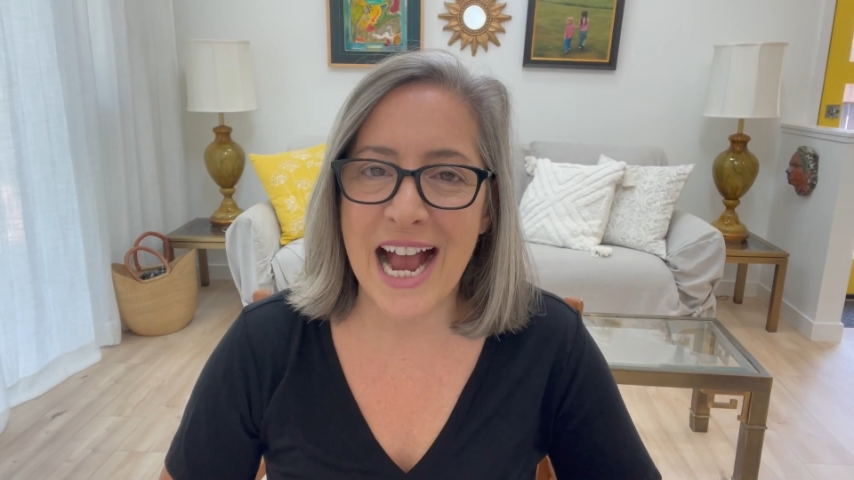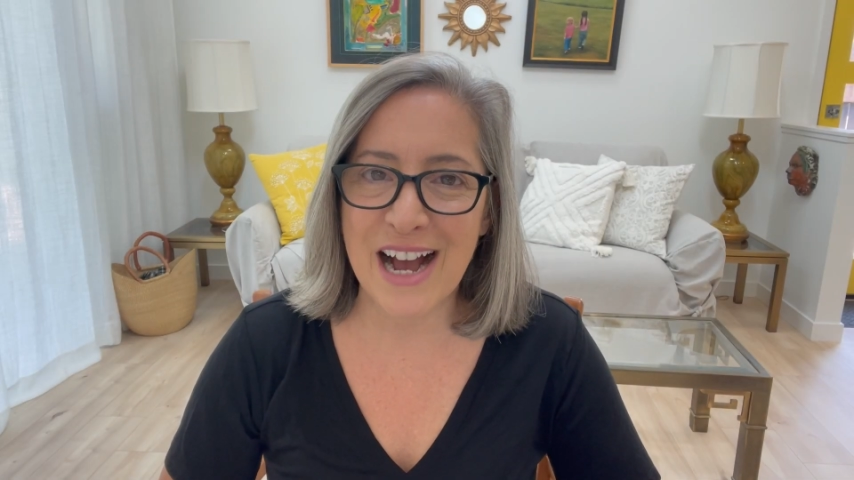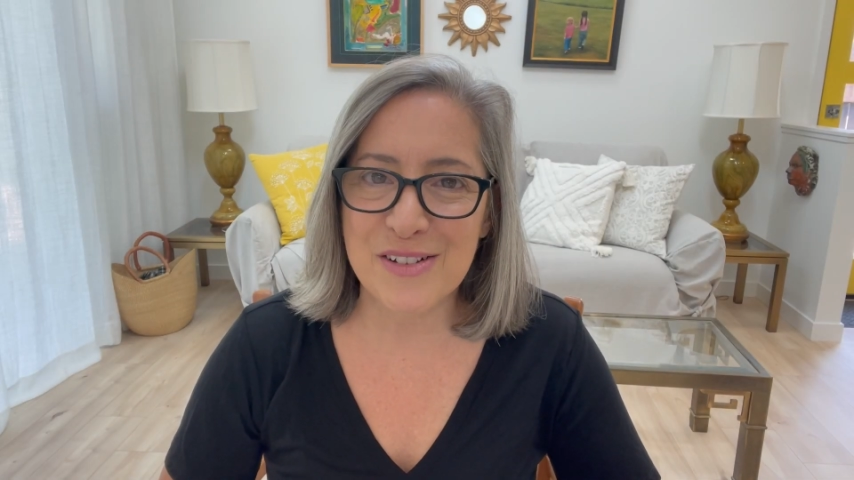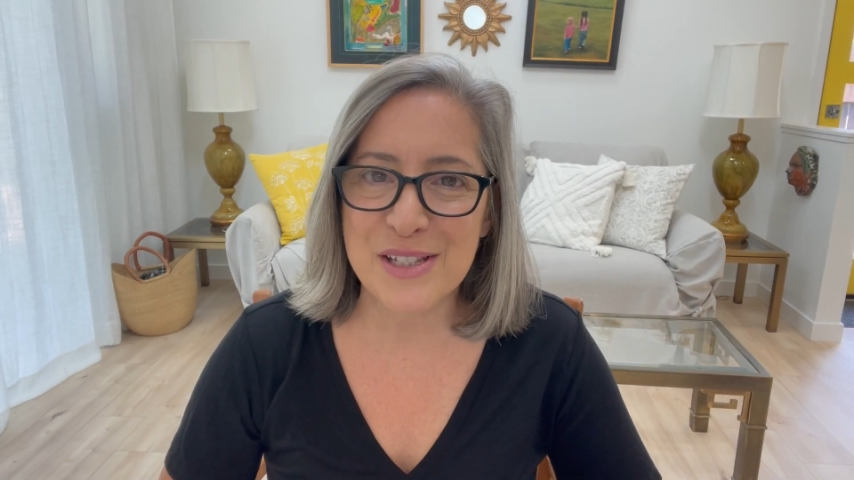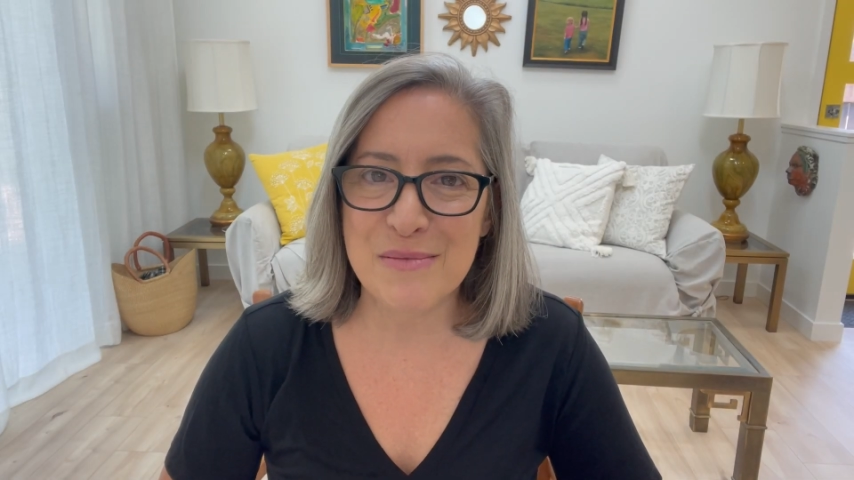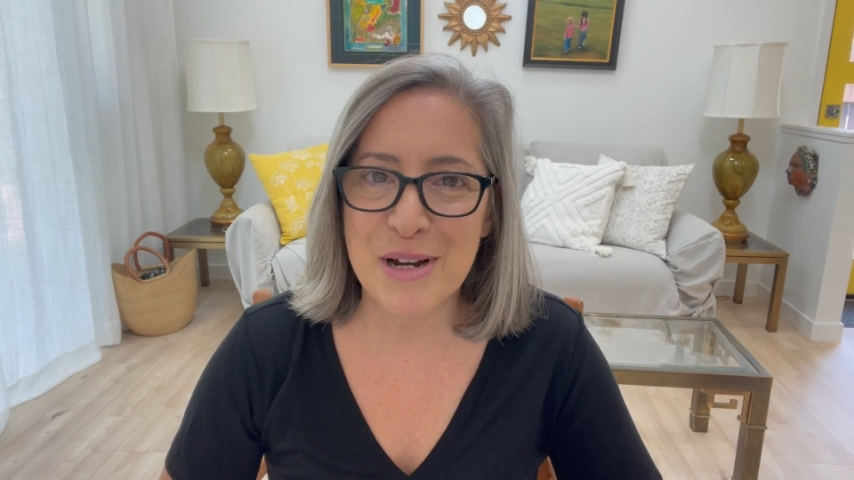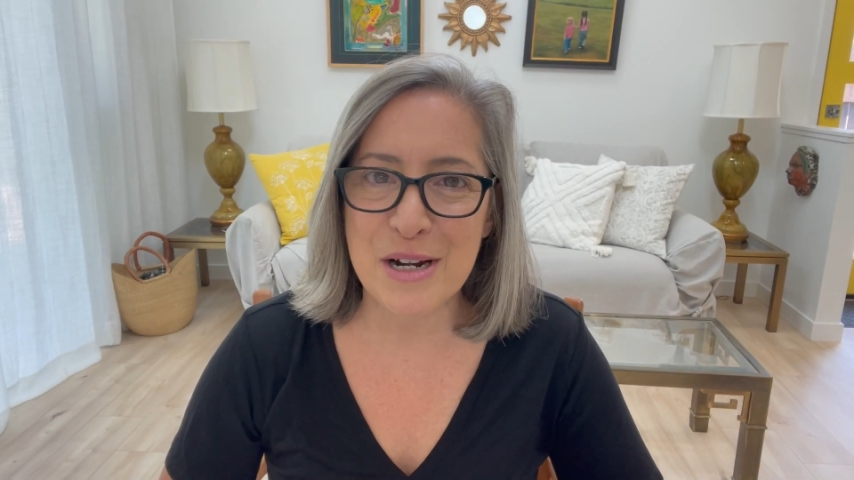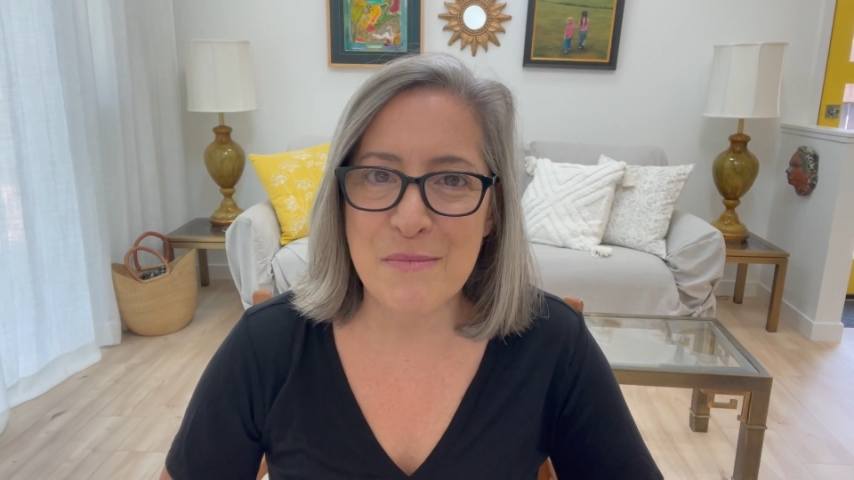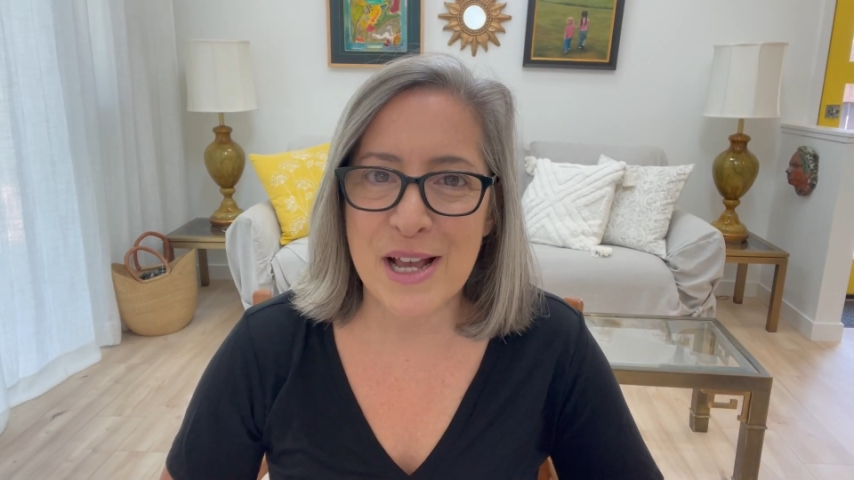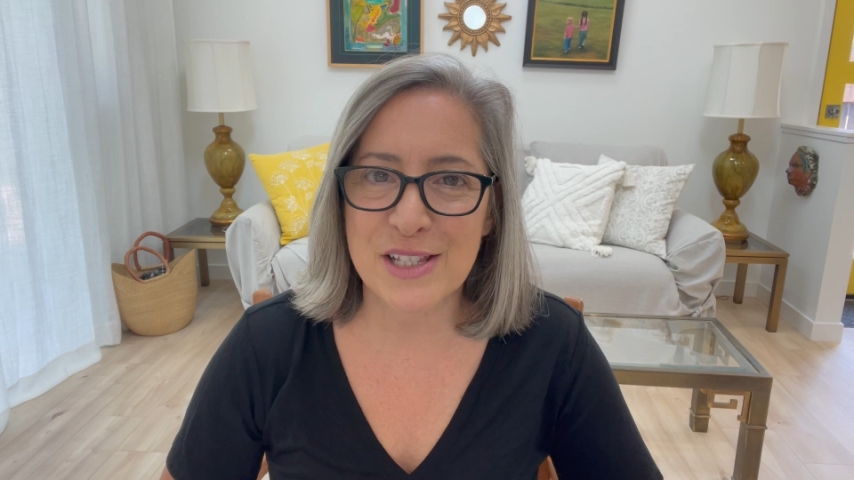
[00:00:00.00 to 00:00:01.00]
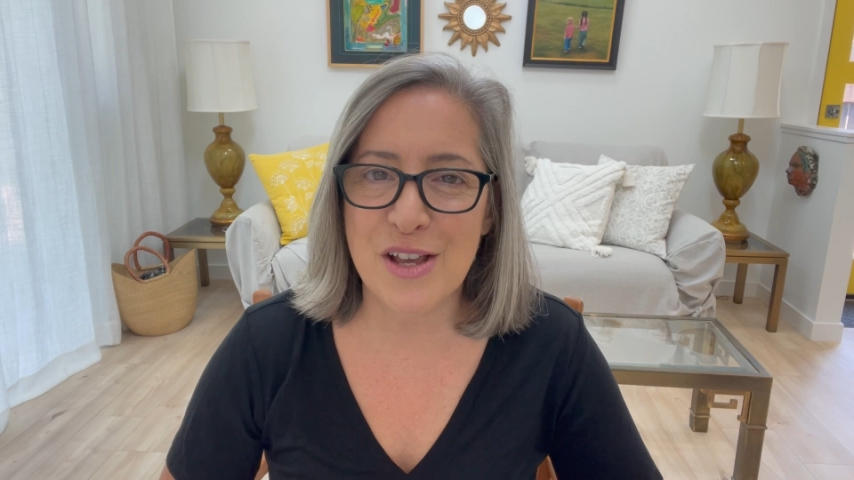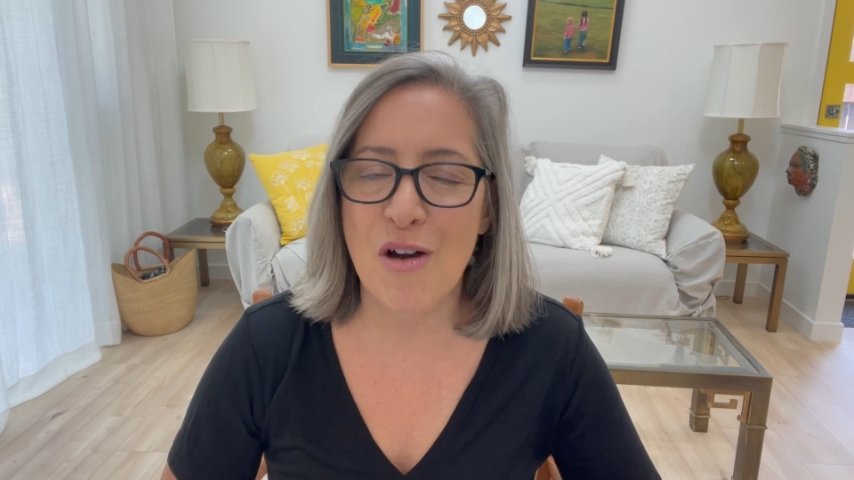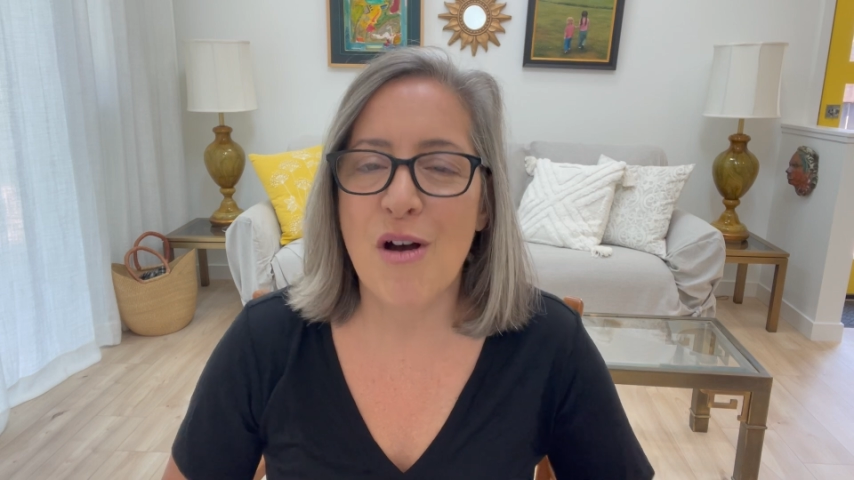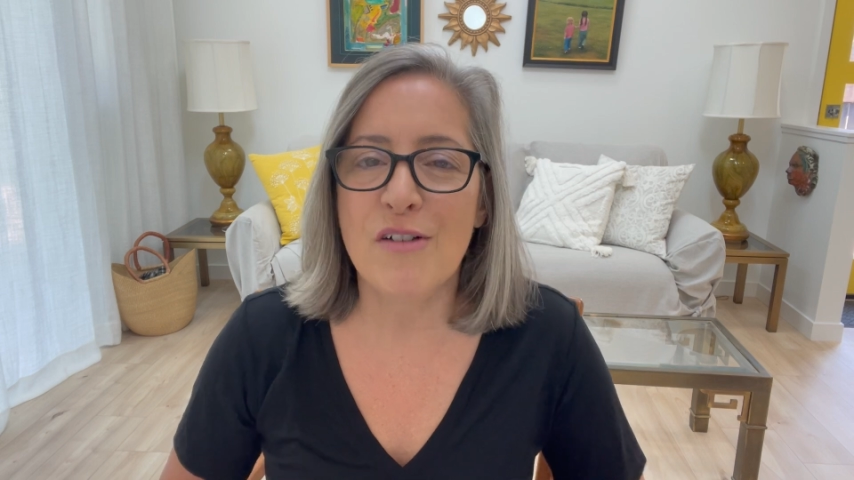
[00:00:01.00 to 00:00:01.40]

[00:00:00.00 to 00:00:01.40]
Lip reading: house in Mérida, Mexico,